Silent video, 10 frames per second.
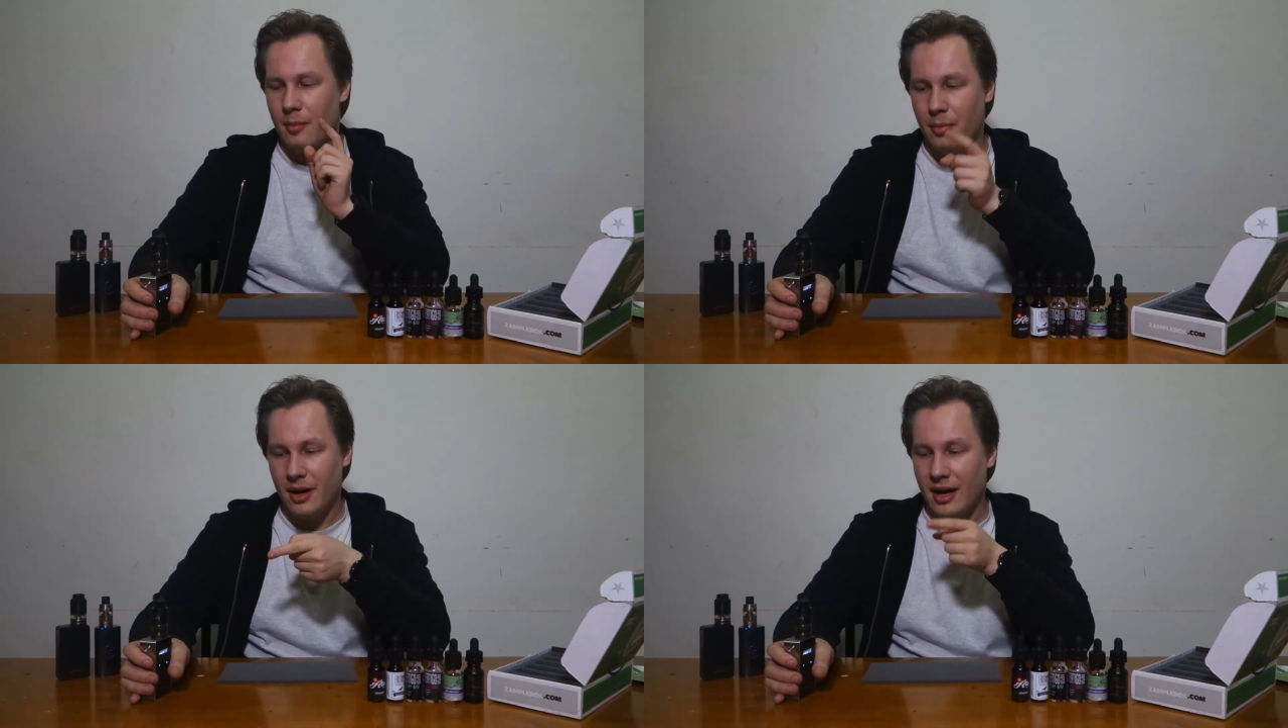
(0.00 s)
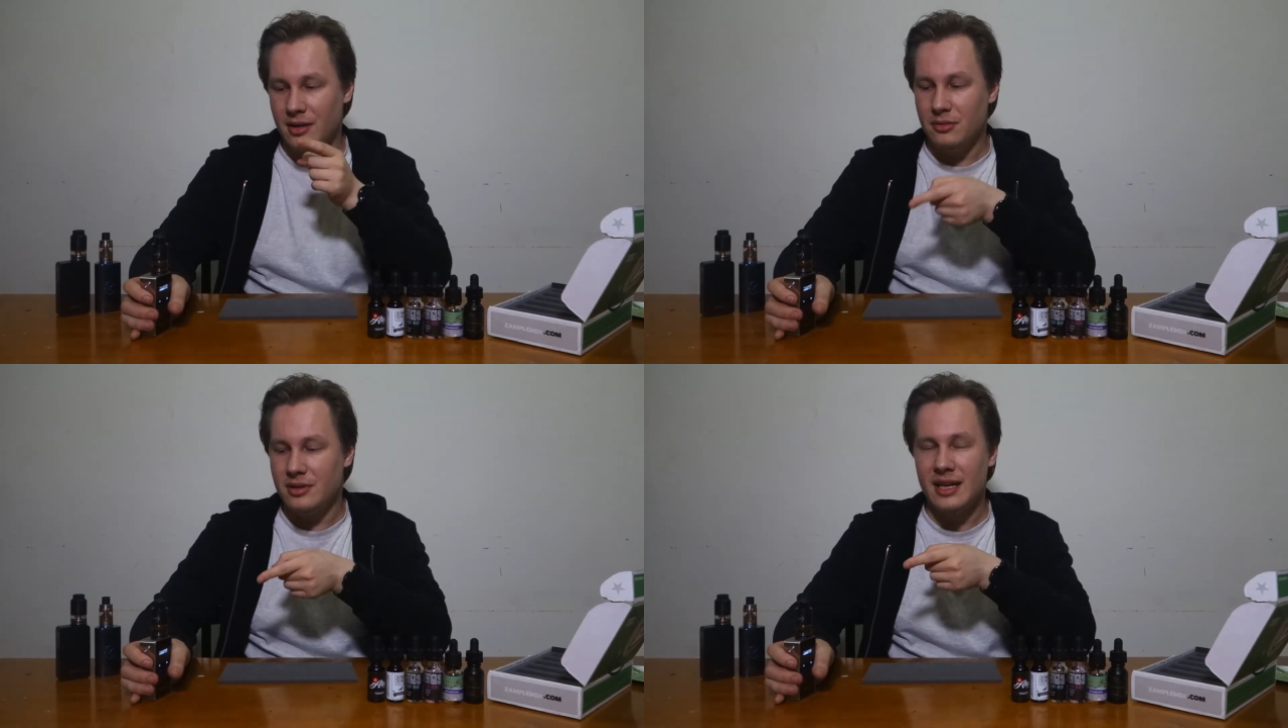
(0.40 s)
But I
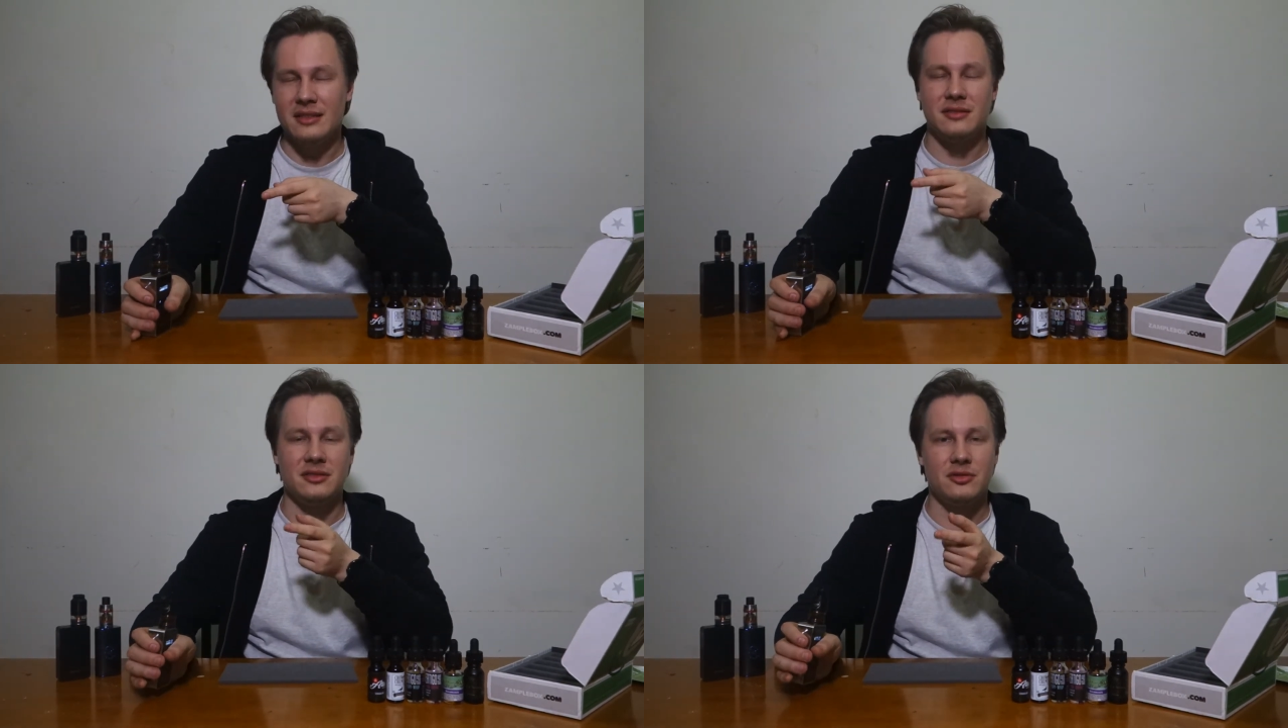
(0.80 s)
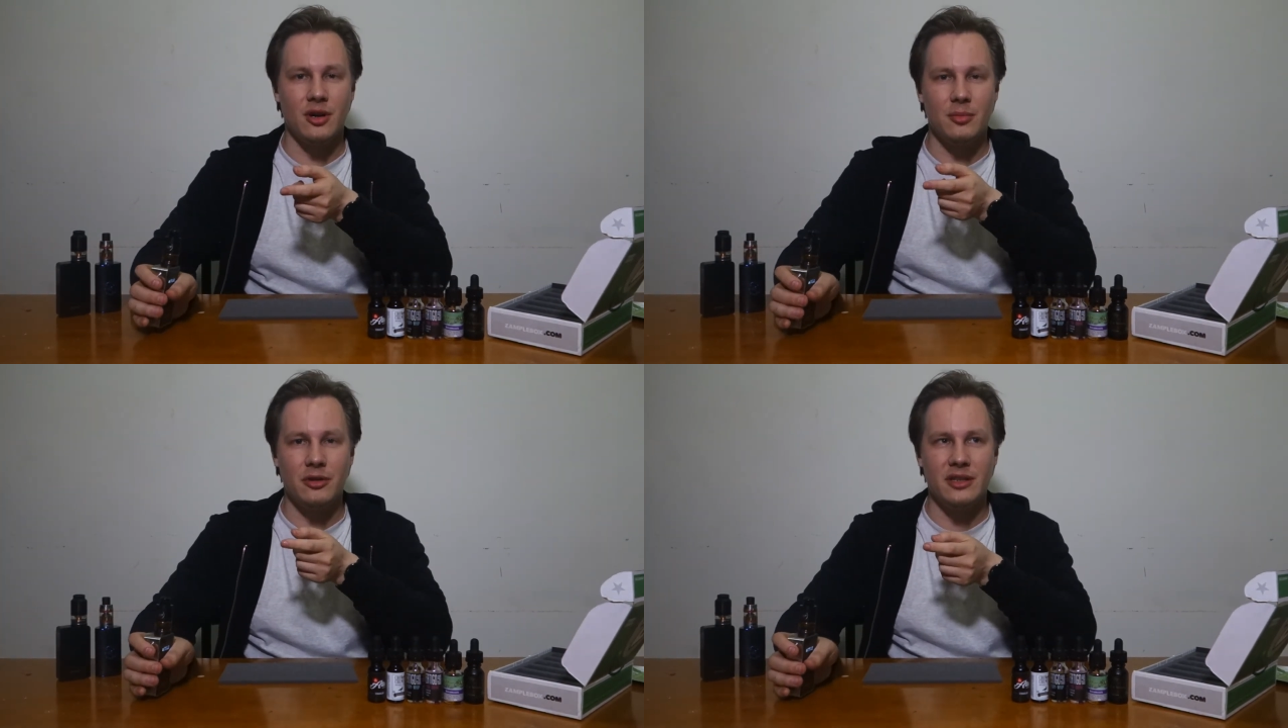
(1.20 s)
do taste the
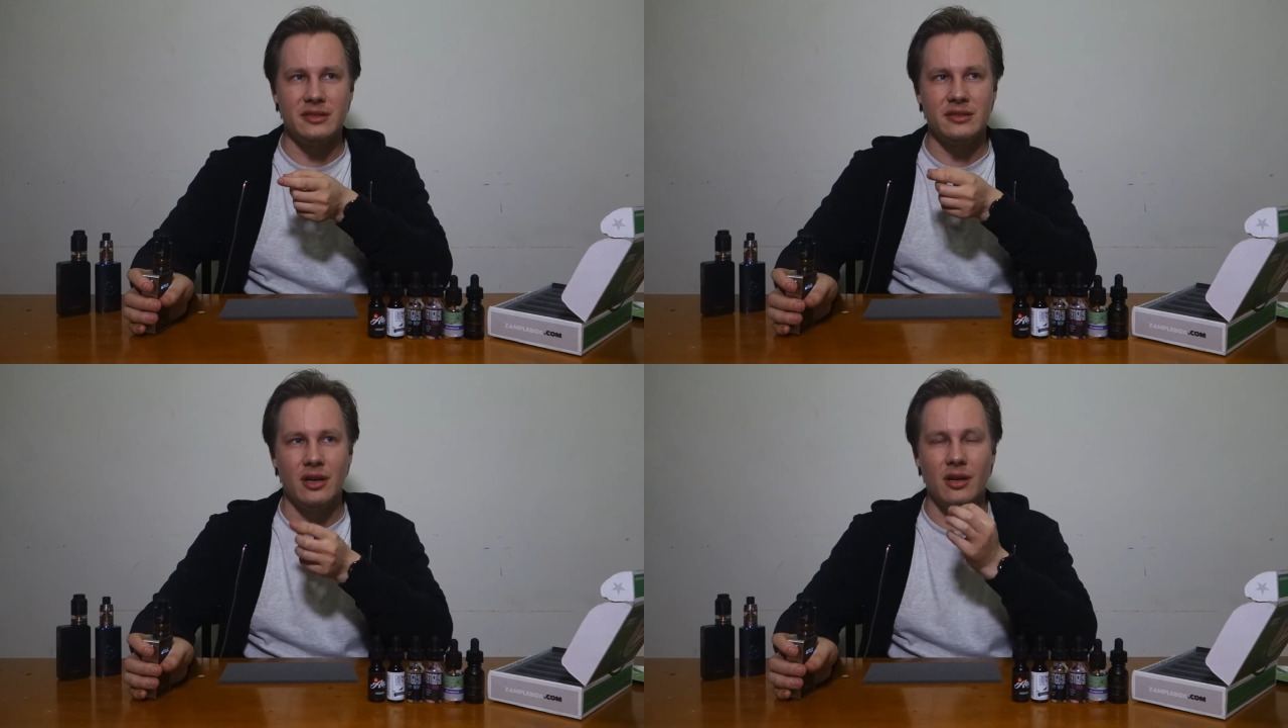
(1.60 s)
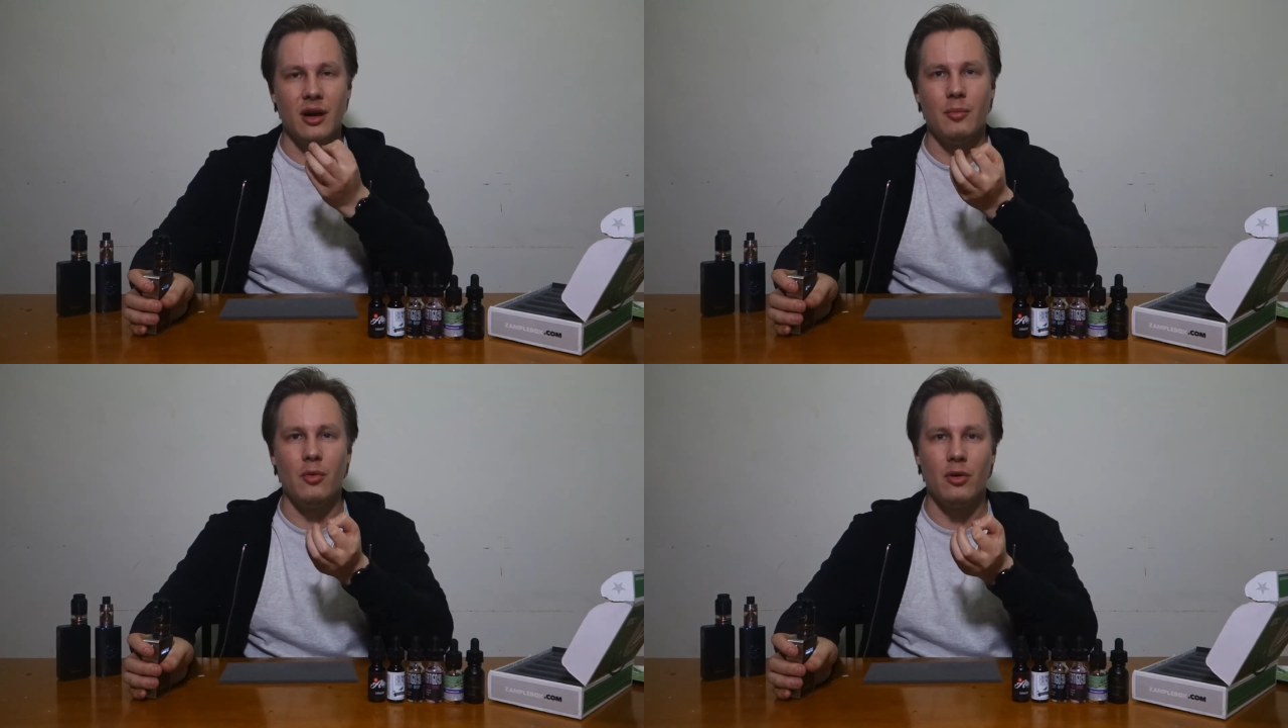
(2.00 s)
strawberries a
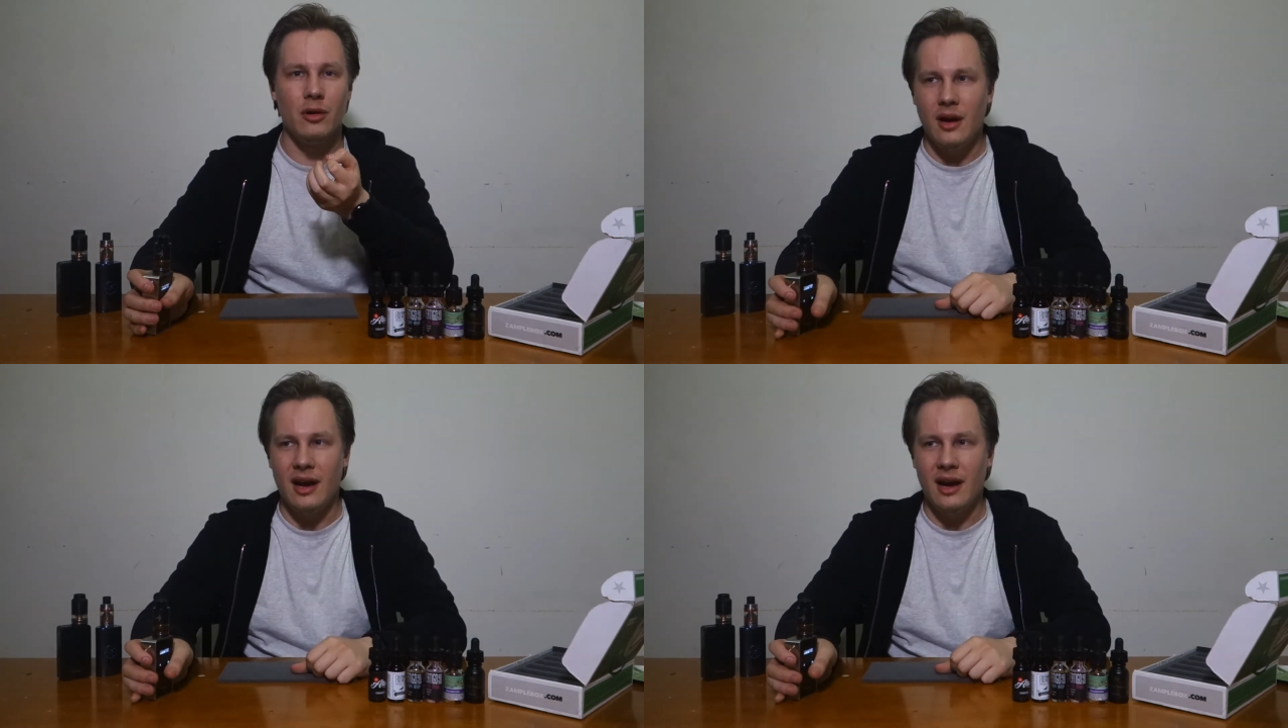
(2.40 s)
lot more.